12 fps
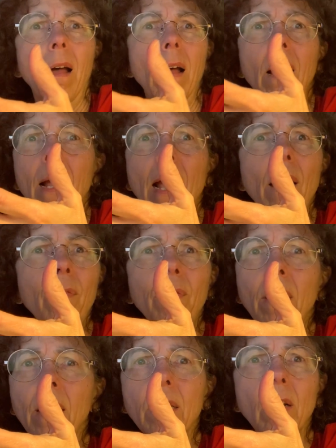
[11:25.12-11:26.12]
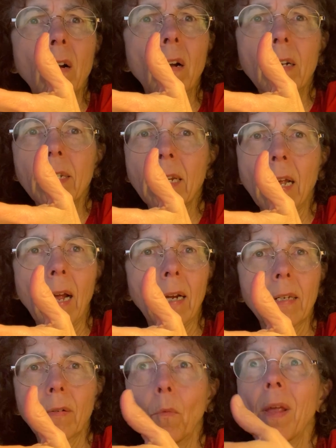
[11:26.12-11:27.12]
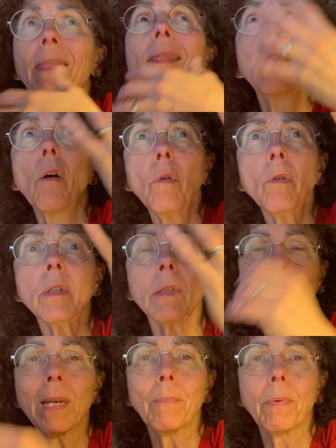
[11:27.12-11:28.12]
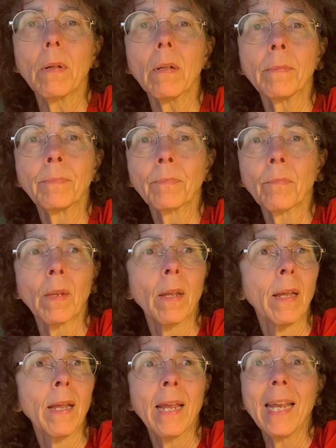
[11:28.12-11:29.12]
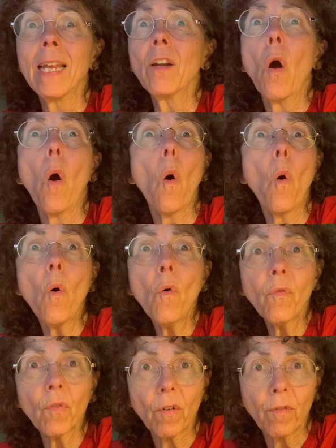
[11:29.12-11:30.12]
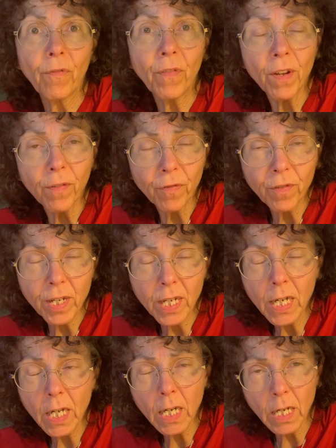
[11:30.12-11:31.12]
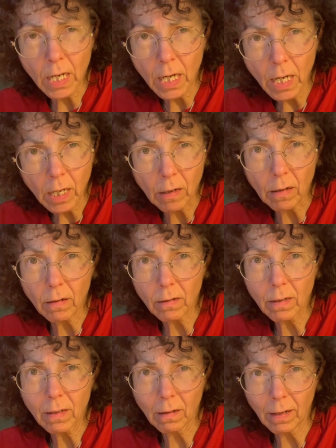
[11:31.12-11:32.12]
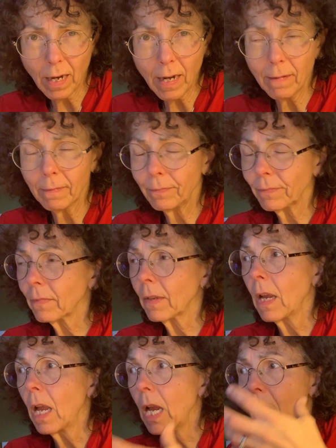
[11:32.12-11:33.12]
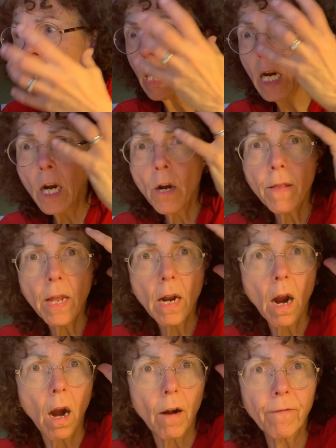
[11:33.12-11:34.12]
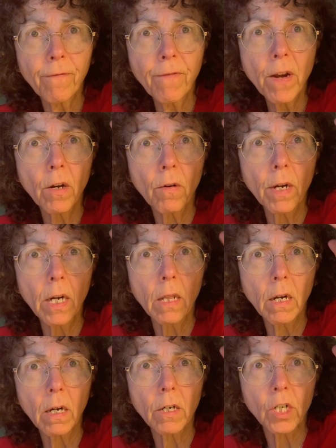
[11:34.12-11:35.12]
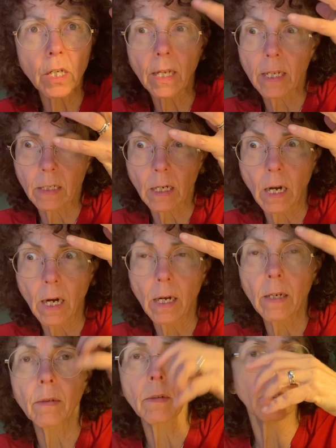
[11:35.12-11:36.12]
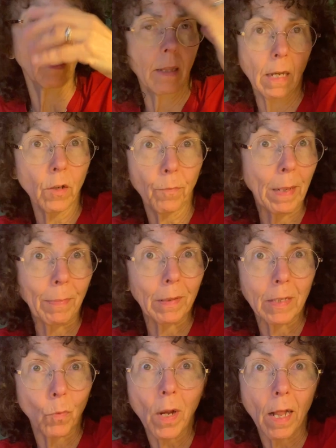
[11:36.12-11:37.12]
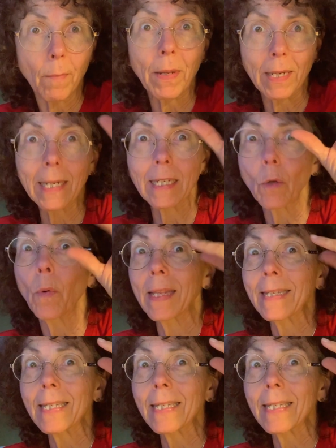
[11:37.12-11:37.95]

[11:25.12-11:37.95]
I haven't had contact with those people in over 15 years, okay? And here they are, figuring largely, this guy, and the other people as well, but he's the one that